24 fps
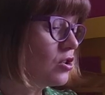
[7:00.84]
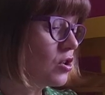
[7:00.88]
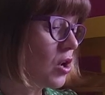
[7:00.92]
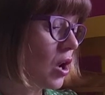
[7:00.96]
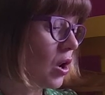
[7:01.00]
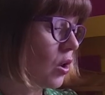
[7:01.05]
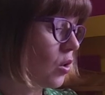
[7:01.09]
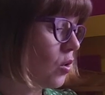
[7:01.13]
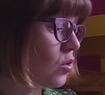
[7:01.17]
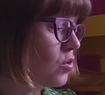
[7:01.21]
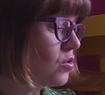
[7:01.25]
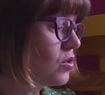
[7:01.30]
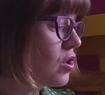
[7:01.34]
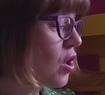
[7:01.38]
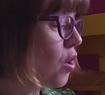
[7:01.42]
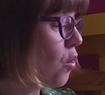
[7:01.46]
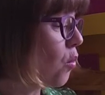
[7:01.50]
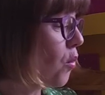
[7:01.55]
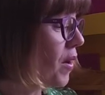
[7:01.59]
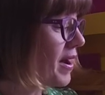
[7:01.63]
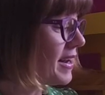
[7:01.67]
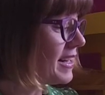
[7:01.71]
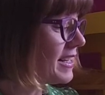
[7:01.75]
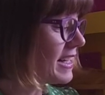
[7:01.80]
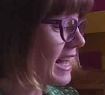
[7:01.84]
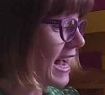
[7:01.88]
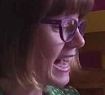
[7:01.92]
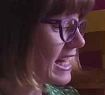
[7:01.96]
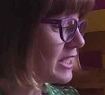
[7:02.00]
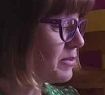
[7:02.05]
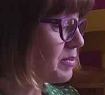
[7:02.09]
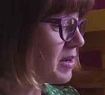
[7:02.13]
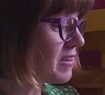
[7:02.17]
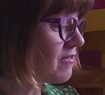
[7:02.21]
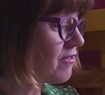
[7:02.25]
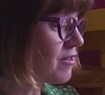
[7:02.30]
cold, wet and
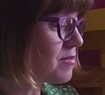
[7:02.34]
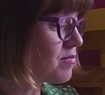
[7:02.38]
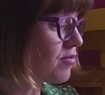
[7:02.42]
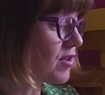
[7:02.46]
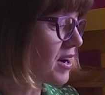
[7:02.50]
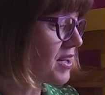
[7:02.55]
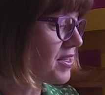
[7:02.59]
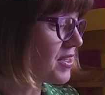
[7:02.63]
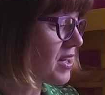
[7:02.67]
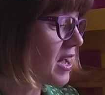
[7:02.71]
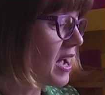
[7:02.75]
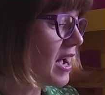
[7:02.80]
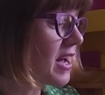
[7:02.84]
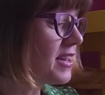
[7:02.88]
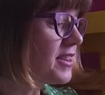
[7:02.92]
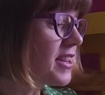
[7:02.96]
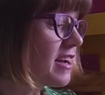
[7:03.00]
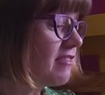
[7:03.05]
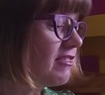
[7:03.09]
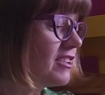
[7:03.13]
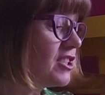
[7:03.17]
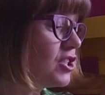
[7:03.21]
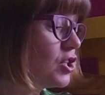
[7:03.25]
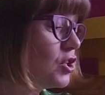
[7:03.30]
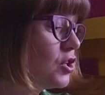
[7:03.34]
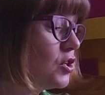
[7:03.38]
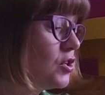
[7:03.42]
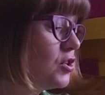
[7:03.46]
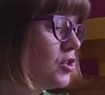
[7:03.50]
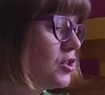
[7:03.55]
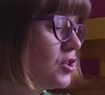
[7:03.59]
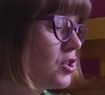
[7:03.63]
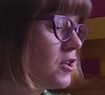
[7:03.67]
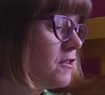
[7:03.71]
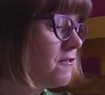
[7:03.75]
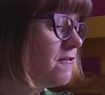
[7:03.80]
gasping for breath, they
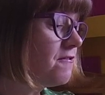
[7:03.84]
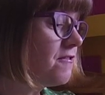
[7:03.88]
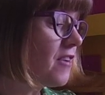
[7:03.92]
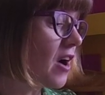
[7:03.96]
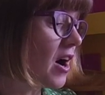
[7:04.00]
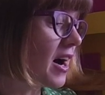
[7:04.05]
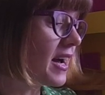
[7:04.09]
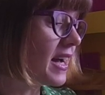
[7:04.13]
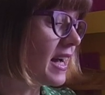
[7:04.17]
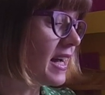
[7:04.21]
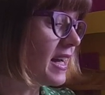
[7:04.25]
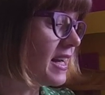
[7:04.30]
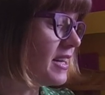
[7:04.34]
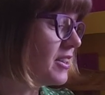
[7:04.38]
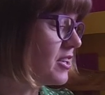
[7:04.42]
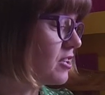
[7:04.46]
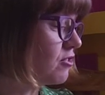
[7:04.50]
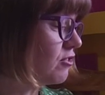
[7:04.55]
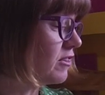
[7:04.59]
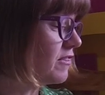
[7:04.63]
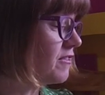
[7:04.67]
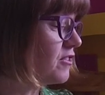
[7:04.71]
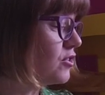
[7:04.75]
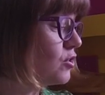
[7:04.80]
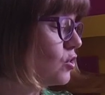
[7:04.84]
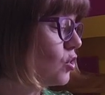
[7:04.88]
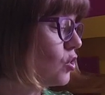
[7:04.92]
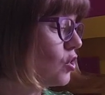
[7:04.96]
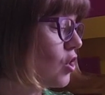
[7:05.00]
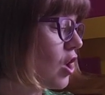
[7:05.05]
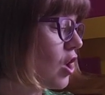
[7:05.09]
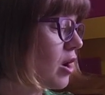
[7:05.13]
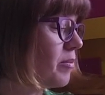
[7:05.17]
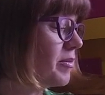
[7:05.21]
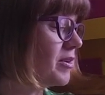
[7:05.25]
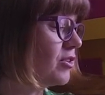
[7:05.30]
returned to the fire in the Gryffindor
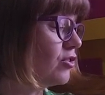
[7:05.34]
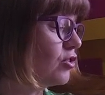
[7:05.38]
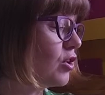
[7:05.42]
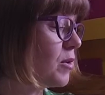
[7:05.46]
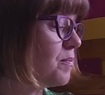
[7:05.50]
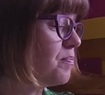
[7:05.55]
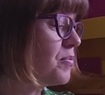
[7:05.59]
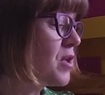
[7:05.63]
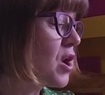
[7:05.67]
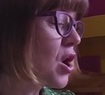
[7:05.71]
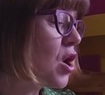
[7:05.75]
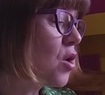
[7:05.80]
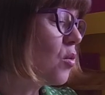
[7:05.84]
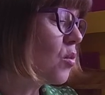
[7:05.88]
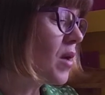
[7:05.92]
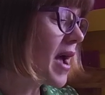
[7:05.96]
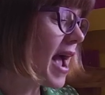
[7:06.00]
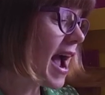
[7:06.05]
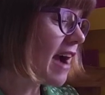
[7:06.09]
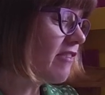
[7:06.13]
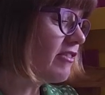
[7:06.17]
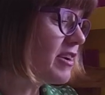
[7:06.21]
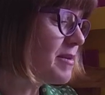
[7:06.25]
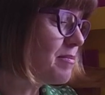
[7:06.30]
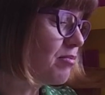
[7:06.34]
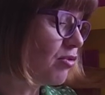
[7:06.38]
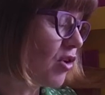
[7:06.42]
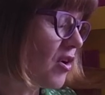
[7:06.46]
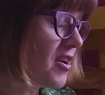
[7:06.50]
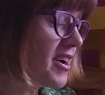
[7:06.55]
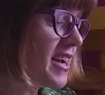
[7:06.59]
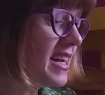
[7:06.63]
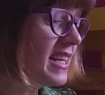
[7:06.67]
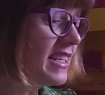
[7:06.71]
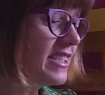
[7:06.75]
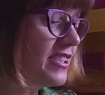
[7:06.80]
common room, where Harry
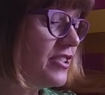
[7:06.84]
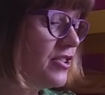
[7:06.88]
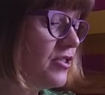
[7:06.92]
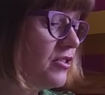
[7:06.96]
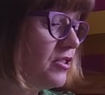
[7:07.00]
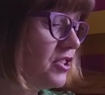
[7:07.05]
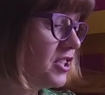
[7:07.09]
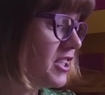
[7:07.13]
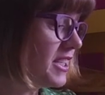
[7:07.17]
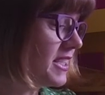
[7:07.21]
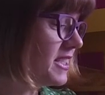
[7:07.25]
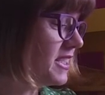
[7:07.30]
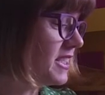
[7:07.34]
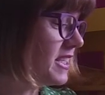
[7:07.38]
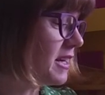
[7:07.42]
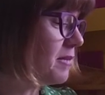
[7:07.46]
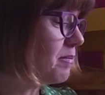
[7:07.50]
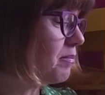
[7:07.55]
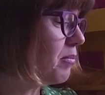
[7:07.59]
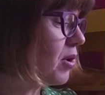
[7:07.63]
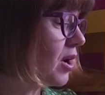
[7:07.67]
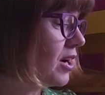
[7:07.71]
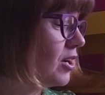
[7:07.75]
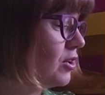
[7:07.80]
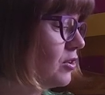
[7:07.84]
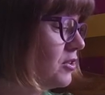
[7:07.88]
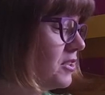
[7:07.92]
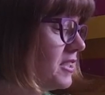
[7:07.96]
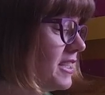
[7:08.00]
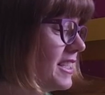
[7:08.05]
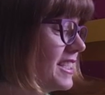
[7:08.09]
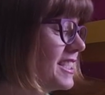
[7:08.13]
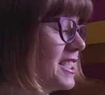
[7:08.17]
broke in his new chess set by losing